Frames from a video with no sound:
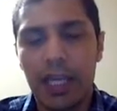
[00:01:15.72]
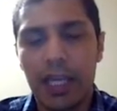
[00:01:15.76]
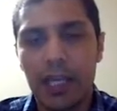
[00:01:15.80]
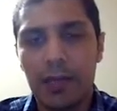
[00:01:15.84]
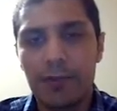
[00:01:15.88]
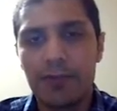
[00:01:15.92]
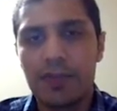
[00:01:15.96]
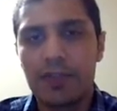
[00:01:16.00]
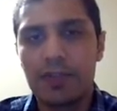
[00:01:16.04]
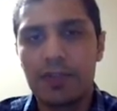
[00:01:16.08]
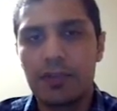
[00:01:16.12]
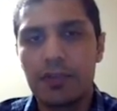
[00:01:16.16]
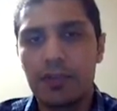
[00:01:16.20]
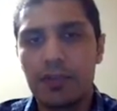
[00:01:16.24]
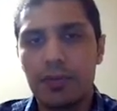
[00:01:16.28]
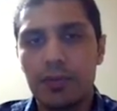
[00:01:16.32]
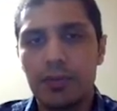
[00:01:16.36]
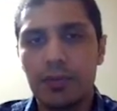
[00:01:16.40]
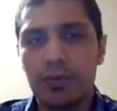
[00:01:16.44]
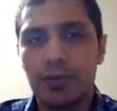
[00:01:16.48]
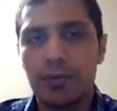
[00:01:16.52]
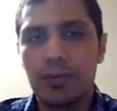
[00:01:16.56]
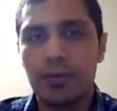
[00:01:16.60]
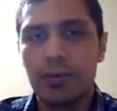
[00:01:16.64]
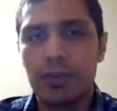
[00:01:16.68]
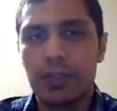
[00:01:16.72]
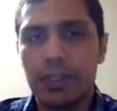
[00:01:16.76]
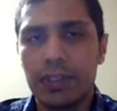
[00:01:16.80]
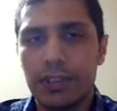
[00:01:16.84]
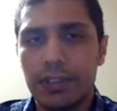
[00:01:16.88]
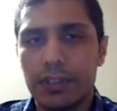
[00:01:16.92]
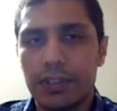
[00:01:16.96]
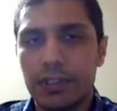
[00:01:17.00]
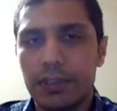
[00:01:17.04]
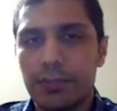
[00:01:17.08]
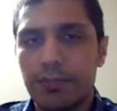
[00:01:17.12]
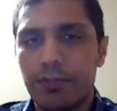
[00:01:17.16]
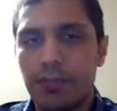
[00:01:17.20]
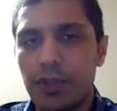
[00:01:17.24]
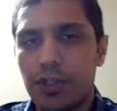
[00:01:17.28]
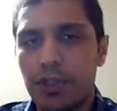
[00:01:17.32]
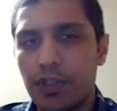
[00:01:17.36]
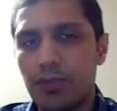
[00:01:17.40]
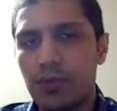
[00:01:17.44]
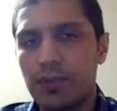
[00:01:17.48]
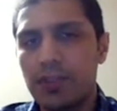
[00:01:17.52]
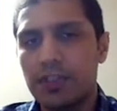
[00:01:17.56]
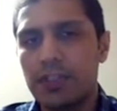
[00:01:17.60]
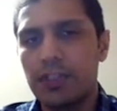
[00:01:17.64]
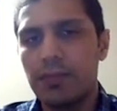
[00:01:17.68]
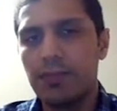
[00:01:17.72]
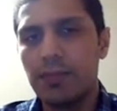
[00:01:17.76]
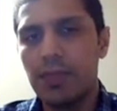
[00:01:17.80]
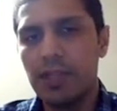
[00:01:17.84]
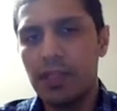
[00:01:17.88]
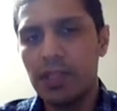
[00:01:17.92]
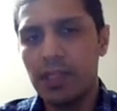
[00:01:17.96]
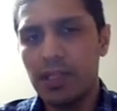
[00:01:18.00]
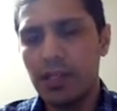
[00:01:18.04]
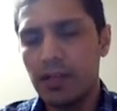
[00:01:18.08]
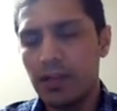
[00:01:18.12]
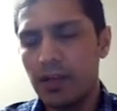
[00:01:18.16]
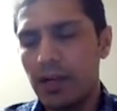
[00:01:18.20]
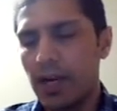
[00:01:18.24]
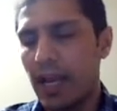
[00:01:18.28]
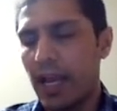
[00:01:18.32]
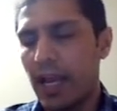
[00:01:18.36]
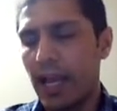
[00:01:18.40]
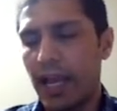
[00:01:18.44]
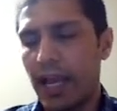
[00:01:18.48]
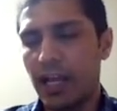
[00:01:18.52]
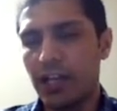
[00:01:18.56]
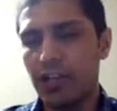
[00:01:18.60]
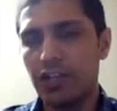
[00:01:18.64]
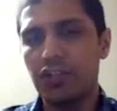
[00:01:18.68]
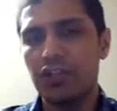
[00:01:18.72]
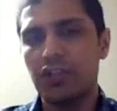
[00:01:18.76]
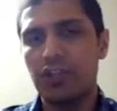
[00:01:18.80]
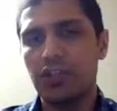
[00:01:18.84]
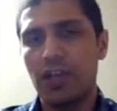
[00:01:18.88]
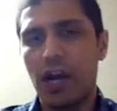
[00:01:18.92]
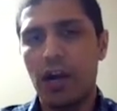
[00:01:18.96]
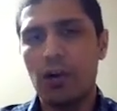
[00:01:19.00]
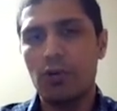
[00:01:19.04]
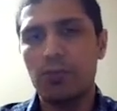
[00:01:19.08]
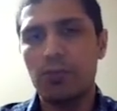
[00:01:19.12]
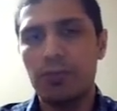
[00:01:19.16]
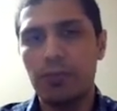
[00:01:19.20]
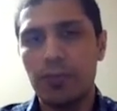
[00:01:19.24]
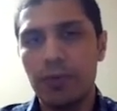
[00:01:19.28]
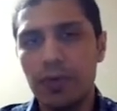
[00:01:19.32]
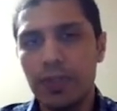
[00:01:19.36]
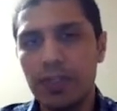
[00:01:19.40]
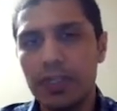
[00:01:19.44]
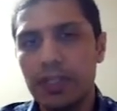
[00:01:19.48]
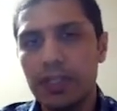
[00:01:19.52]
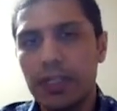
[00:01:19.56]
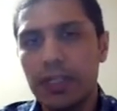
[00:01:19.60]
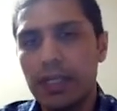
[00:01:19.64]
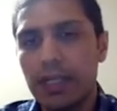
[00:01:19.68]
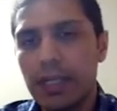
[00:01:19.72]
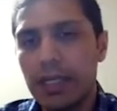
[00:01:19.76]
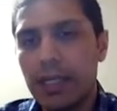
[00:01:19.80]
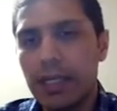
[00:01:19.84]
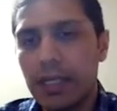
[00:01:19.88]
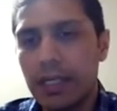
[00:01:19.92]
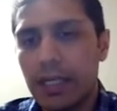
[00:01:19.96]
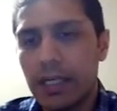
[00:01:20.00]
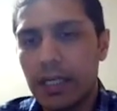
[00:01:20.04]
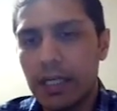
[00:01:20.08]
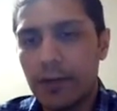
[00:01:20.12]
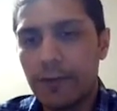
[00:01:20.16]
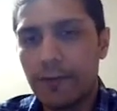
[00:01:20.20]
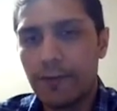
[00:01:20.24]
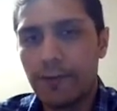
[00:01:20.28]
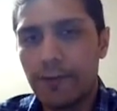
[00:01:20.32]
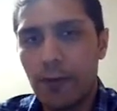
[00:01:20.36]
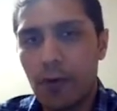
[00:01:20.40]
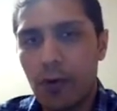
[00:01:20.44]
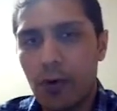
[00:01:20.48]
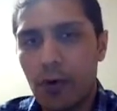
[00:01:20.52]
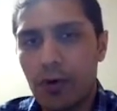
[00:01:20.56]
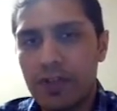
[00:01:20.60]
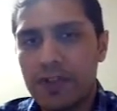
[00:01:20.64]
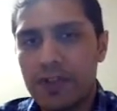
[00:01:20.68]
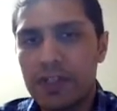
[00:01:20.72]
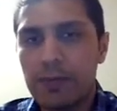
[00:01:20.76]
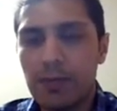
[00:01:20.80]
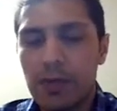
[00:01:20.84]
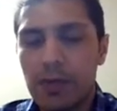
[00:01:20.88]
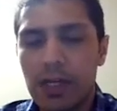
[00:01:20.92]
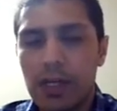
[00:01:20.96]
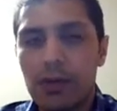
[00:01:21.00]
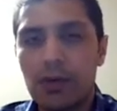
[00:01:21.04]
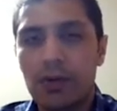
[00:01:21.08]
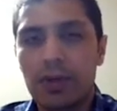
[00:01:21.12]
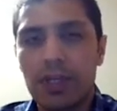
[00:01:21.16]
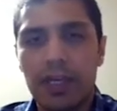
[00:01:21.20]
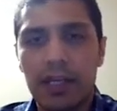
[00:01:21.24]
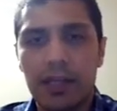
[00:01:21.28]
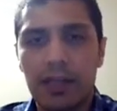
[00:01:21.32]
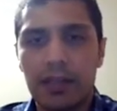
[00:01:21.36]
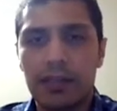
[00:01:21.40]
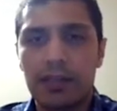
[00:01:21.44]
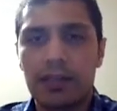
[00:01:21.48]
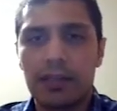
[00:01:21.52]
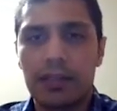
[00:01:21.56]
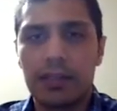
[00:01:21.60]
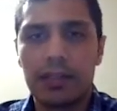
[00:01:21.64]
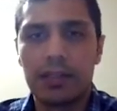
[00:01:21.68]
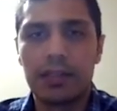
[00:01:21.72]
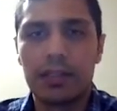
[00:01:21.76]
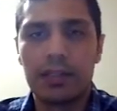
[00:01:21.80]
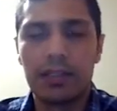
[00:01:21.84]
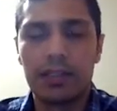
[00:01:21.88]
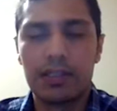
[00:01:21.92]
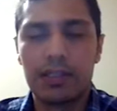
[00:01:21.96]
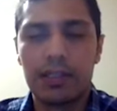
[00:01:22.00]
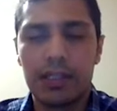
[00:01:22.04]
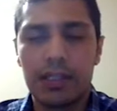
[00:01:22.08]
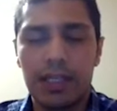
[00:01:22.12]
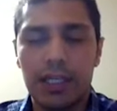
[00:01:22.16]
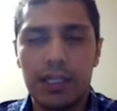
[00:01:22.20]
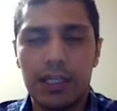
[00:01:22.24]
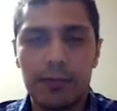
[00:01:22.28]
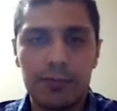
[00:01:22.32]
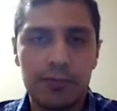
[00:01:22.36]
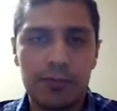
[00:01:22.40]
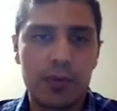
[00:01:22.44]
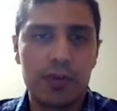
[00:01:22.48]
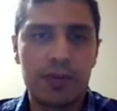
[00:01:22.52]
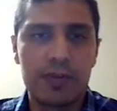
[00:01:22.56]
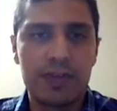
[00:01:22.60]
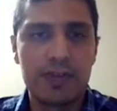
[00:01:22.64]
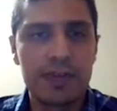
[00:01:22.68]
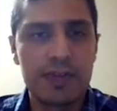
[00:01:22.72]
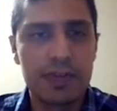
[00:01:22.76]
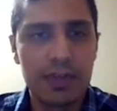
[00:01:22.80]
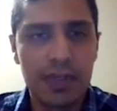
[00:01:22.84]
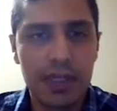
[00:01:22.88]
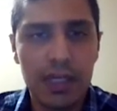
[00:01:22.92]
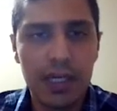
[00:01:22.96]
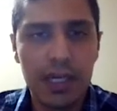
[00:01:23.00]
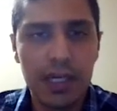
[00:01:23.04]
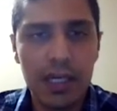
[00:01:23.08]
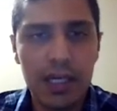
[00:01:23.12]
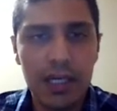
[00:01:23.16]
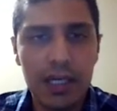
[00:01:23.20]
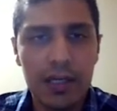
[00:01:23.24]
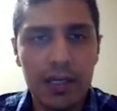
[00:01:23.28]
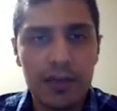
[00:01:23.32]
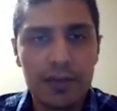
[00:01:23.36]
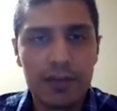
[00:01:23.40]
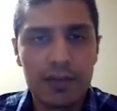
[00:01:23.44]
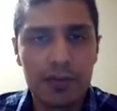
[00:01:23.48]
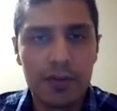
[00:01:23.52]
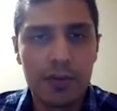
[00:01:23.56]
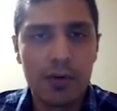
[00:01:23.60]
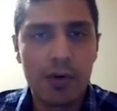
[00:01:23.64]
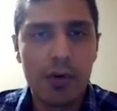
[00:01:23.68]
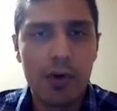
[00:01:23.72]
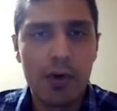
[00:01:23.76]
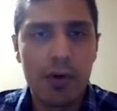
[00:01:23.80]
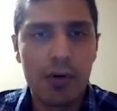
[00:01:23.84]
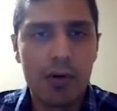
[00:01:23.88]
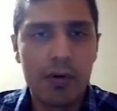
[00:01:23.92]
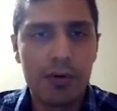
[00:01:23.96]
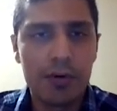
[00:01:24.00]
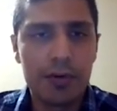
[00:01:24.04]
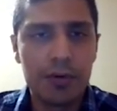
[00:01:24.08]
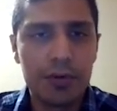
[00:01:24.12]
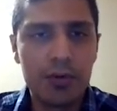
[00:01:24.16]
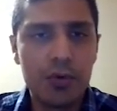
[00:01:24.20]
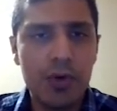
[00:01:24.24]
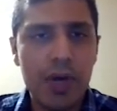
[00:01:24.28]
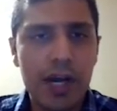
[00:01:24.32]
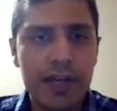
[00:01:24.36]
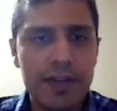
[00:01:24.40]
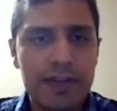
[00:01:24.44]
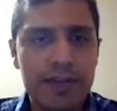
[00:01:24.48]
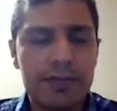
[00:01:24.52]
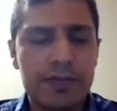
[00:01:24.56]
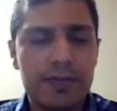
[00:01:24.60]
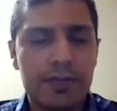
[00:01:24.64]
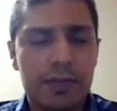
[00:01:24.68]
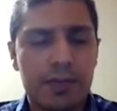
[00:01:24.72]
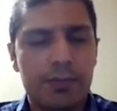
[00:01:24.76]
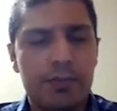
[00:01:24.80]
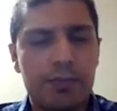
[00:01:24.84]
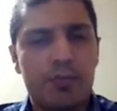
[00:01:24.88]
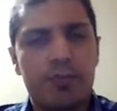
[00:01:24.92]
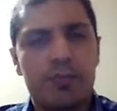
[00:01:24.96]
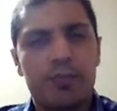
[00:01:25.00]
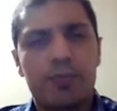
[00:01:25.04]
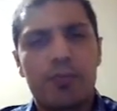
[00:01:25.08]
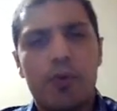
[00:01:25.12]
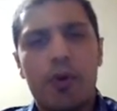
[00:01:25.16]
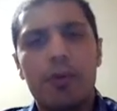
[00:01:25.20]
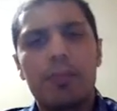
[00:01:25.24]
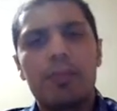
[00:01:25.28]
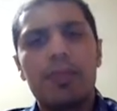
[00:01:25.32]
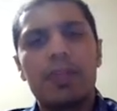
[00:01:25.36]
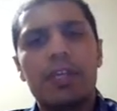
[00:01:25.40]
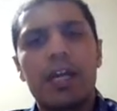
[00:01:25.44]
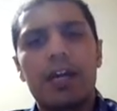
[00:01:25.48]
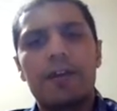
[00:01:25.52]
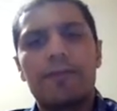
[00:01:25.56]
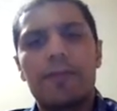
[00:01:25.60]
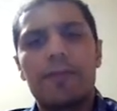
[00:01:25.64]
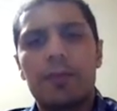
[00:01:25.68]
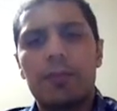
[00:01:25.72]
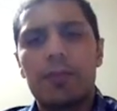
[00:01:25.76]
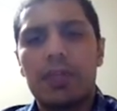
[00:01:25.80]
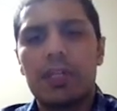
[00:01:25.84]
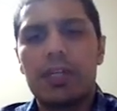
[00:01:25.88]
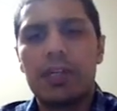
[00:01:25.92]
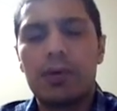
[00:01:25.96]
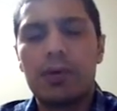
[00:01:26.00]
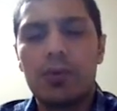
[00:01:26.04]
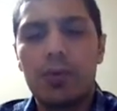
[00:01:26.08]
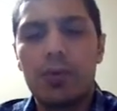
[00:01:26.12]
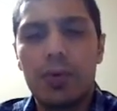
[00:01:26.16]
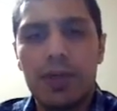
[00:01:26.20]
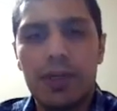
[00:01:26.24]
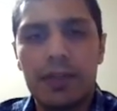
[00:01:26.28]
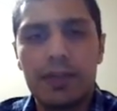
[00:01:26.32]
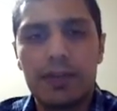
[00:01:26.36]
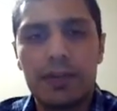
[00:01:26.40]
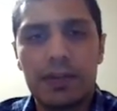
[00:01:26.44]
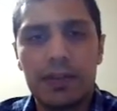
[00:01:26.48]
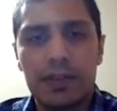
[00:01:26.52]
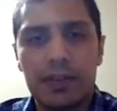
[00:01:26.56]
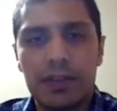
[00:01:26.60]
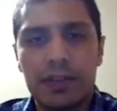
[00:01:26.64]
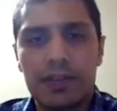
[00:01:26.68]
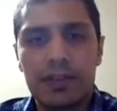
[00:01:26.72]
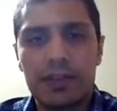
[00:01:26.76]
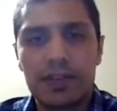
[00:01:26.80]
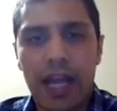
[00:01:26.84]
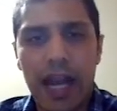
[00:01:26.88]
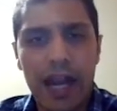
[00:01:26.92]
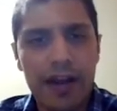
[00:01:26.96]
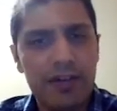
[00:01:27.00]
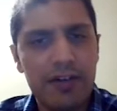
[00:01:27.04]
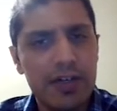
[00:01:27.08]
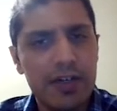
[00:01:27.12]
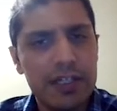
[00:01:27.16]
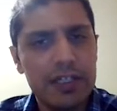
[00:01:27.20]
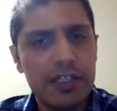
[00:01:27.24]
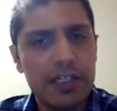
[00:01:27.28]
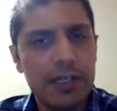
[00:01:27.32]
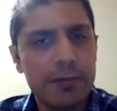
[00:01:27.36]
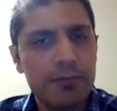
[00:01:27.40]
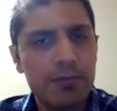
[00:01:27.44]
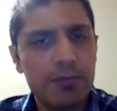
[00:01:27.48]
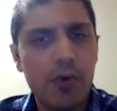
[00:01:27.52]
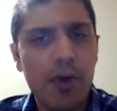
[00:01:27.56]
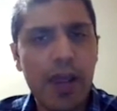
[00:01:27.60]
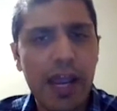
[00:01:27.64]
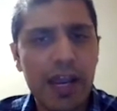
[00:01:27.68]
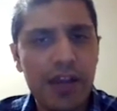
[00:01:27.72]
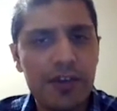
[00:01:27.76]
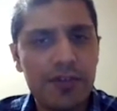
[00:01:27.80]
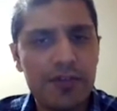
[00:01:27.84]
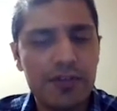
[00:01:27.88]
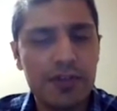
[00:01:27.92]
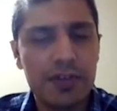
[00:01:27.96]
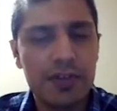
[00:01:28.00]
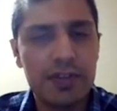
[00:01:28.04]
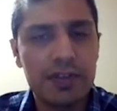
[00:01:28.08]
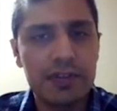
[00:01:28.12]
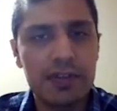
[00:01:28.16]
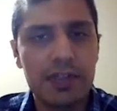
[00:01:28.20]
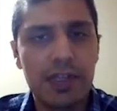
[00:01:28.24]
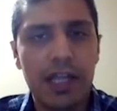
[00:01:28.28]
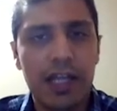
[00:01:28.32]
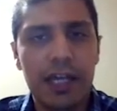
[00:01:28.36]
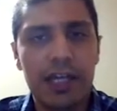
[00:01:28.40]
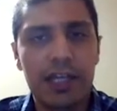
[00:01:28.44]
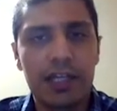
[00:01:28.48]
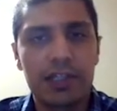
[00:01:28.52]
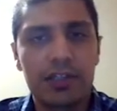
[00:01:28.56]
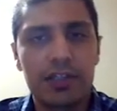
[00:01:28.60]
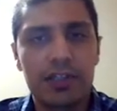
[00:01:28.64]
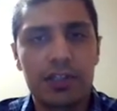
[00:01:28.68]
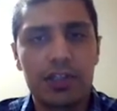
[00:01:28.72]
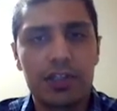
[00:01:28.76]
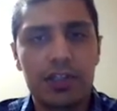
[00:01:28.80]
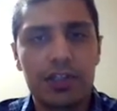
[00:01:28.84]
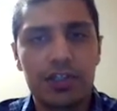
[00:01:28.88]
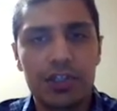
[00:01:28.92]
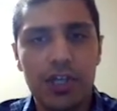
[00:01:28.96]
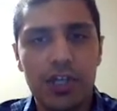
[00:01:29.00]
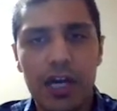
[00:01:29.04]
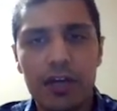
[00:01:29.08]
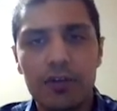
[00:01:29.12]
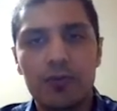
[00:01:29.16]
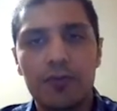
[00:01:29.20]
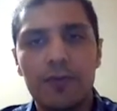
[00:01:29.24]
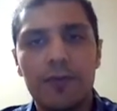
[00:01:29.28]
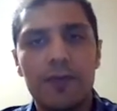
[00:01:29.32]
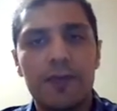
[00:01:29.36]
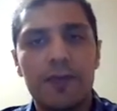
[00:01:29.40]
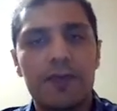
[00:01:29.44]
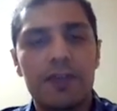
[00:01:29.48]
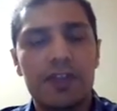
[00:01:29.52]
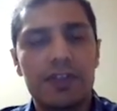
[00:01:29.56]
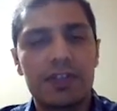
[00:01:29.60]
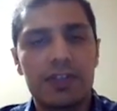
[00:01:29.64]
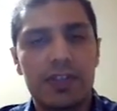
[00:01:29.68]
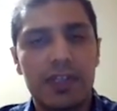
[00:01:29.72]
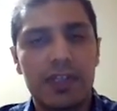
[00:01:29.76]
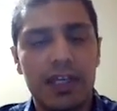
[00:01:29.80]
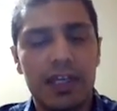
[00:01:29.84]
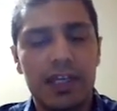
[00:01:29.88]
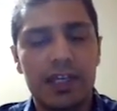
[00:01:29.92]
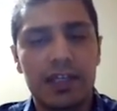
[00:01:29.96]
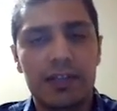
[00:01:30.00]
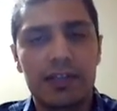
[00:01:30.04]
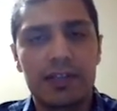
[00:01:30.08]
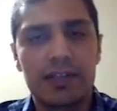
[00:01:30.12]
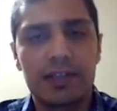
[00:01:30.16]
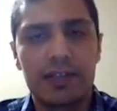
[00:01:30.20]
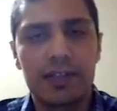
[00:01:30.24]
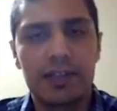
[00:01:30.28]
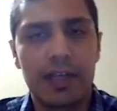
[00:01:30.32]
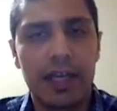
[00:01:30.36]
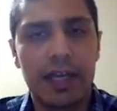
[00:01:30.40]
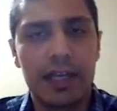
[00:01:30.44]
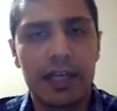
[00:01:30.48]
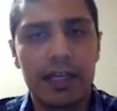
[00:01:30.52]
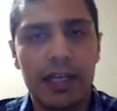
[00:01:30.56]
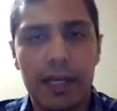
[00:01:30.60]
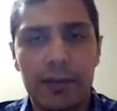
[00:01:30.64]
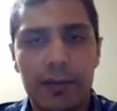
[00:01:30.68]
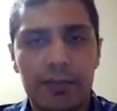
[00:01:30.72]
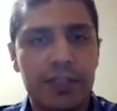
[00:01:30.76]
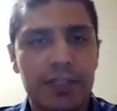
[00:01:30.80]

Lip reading: aims to produce similar hash output for similar looking inputs. So you guys probably are familiar with standard crypto hashes like SHA-256 and